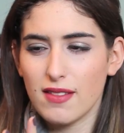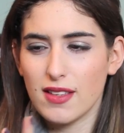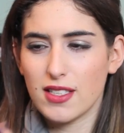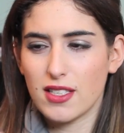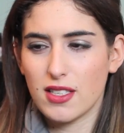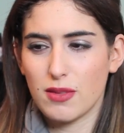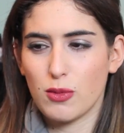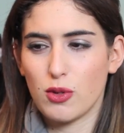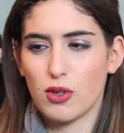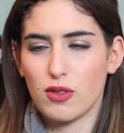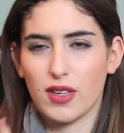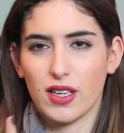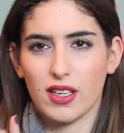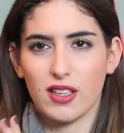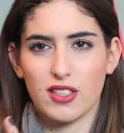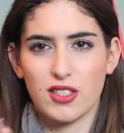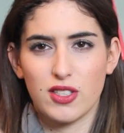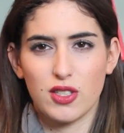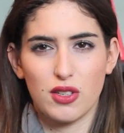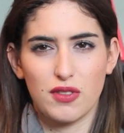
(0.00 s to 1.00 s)
This is more of
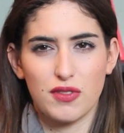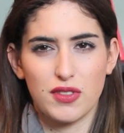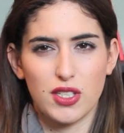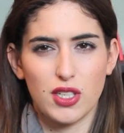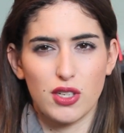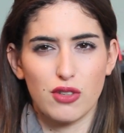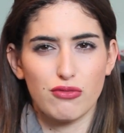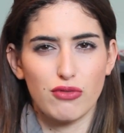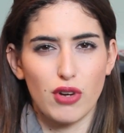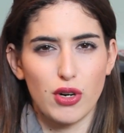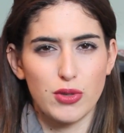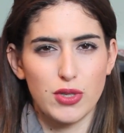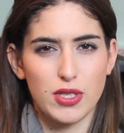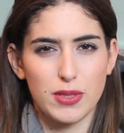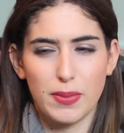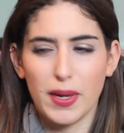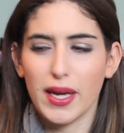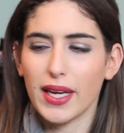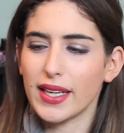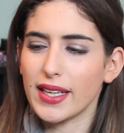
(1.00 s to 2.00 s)
like a softer
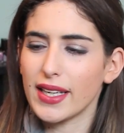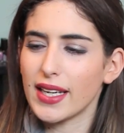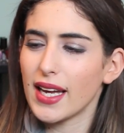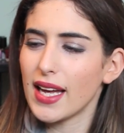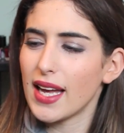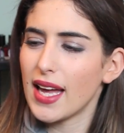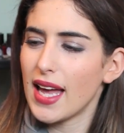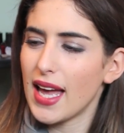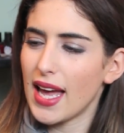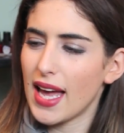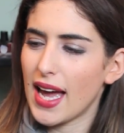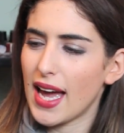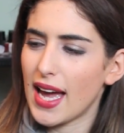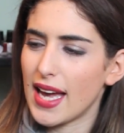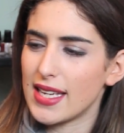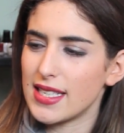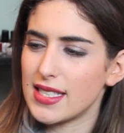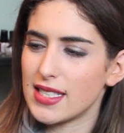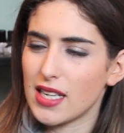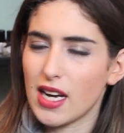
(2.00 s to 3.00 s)
rose pink,
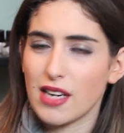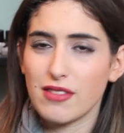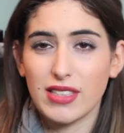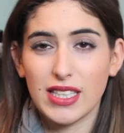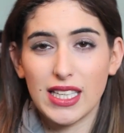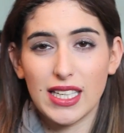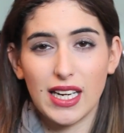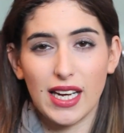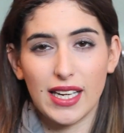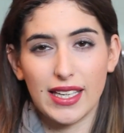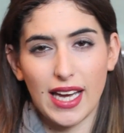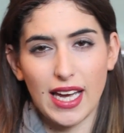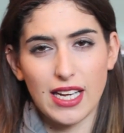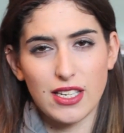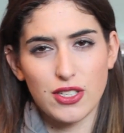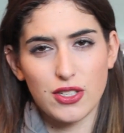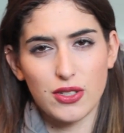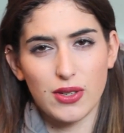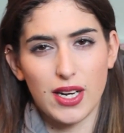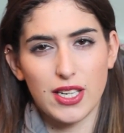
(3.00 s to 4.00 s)
and I really like
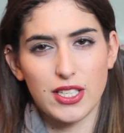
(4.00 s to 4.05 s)
Angel,